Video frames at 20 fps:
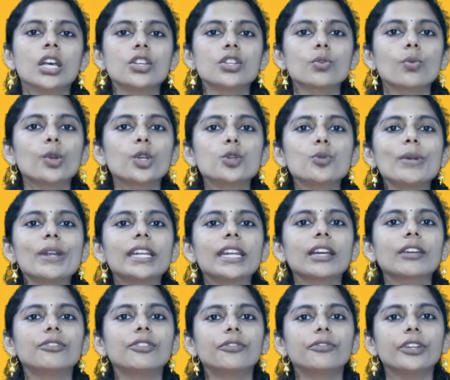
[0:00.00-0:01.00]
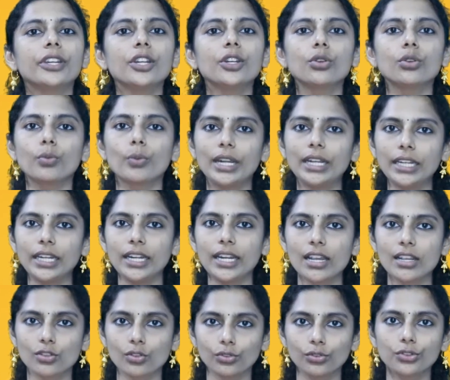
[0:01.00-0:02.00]
So which may take 15 to 20
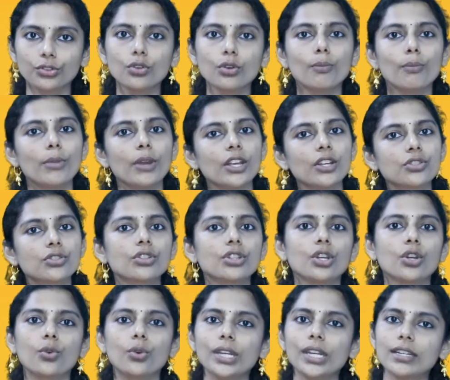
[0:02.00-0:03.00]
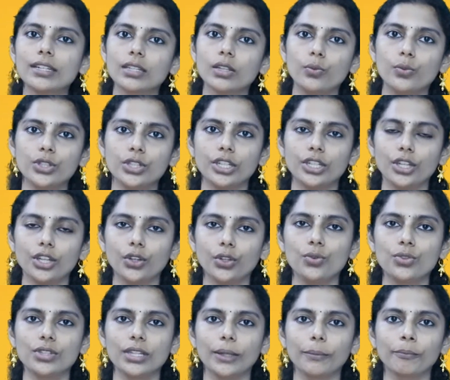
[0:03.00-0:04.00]
days also based on the courier service that you are
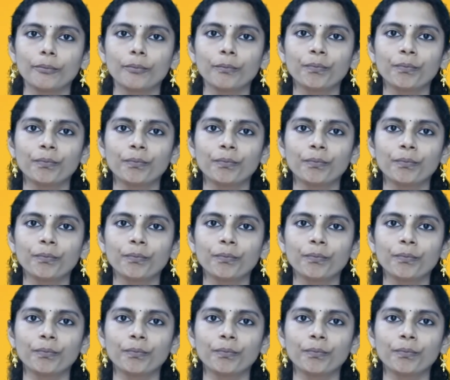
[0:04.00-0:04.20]
using.